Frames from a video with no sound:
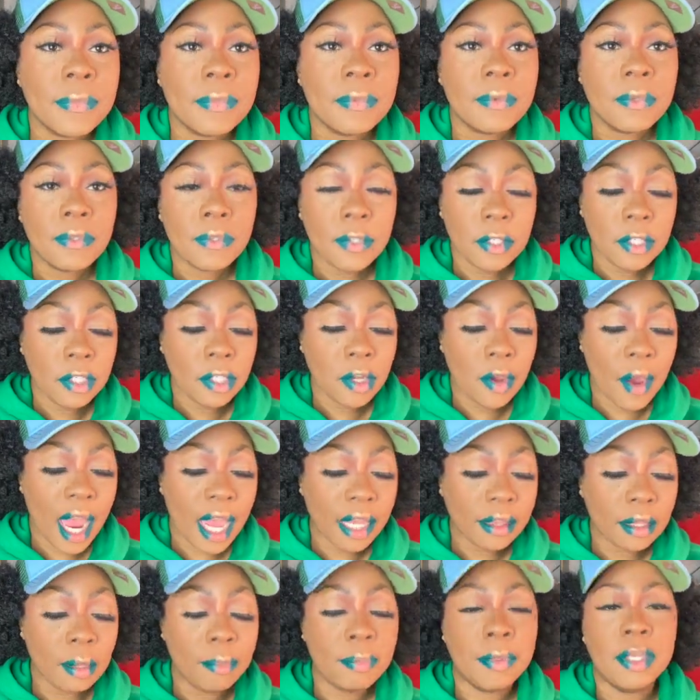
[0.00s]
So you don't
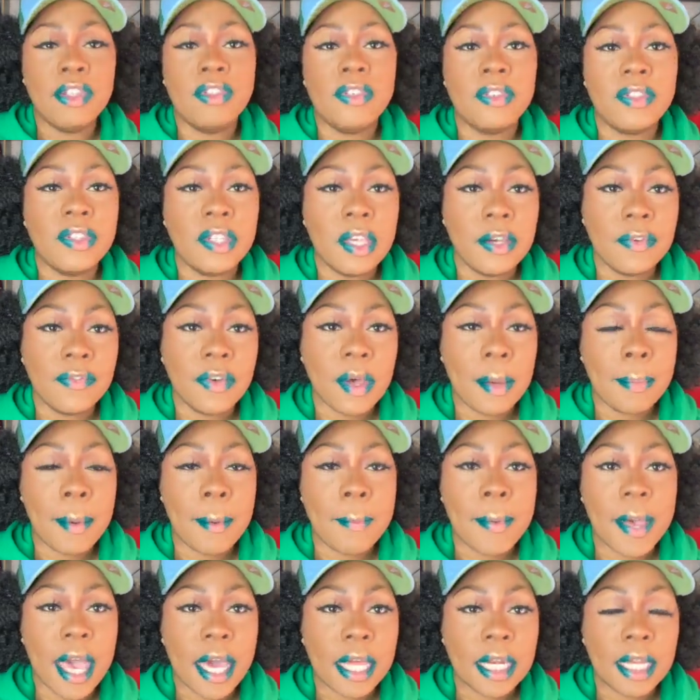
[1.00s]
have to beat yourself up
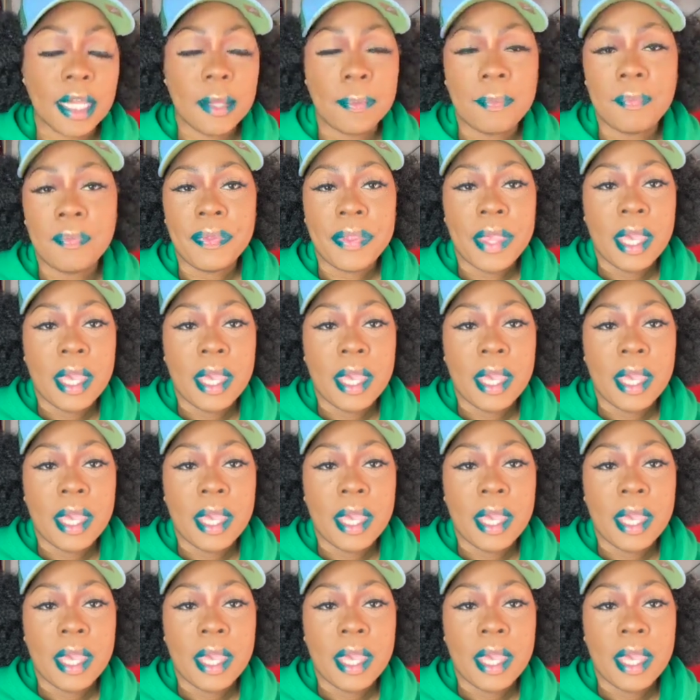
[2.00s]
about it.